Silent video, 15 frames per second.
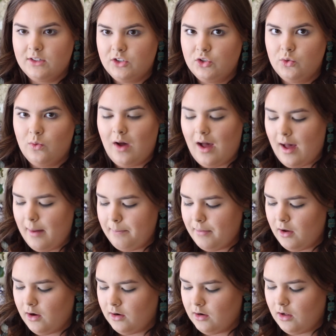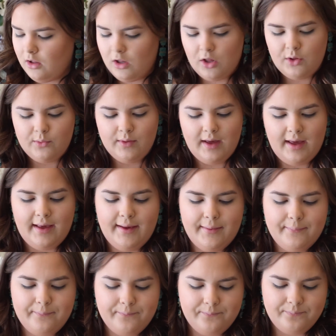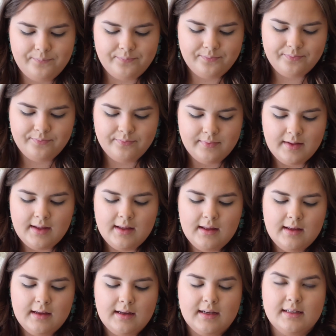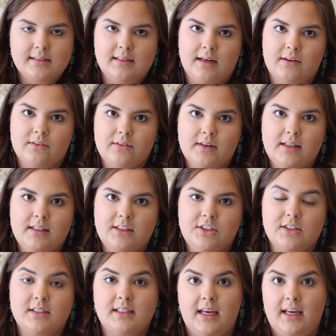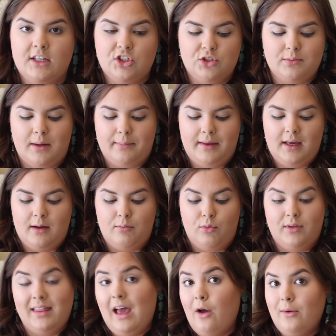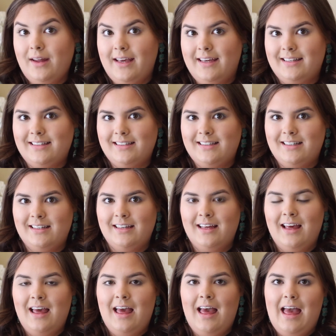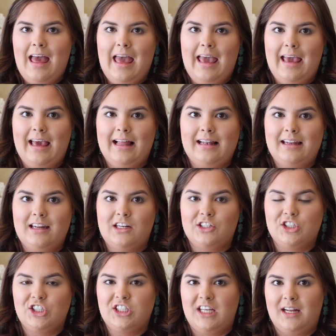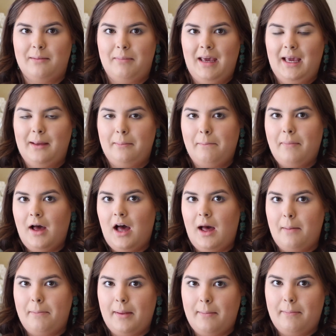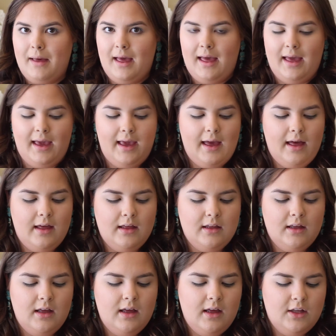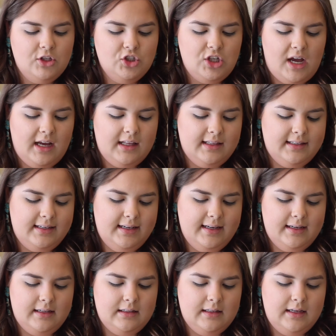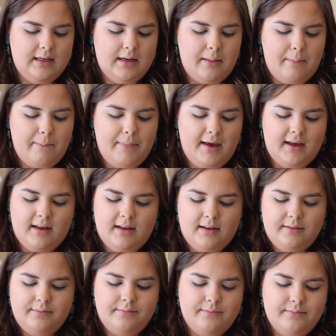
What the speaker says: to up our glow game, because I really just can't do my makeup without it, a little Champagne Pop by Jaclyn Hill and Becca.